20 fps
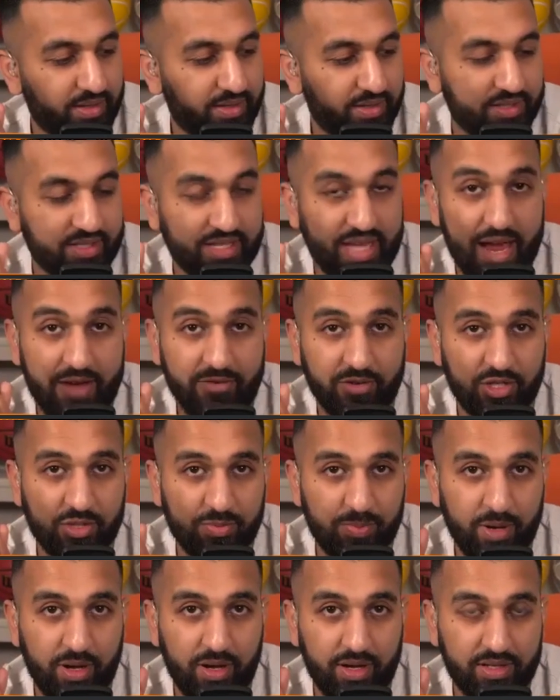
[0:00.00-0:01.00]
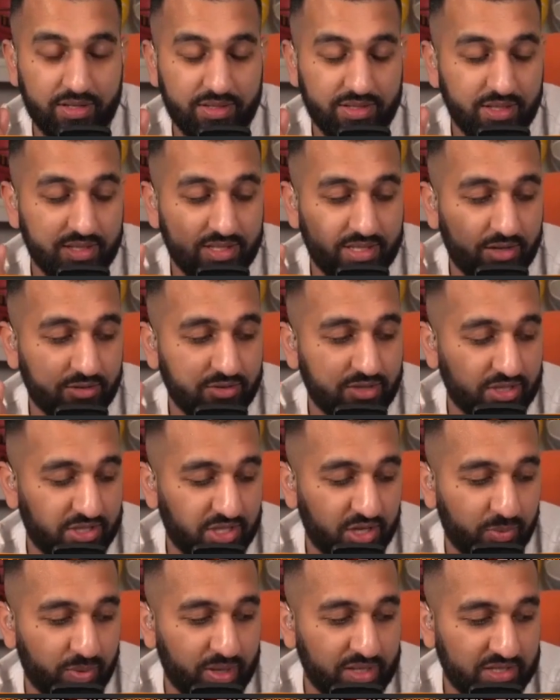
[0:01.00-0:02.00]
scariest part is the Celtics are
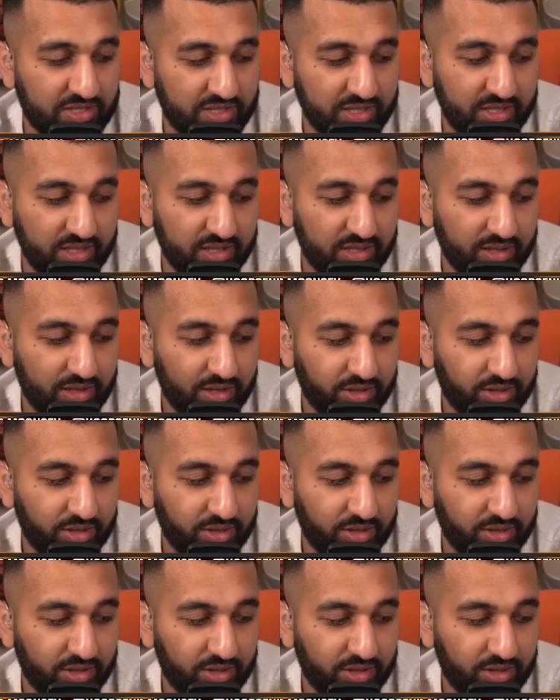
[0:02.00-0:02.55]
the 1 seed.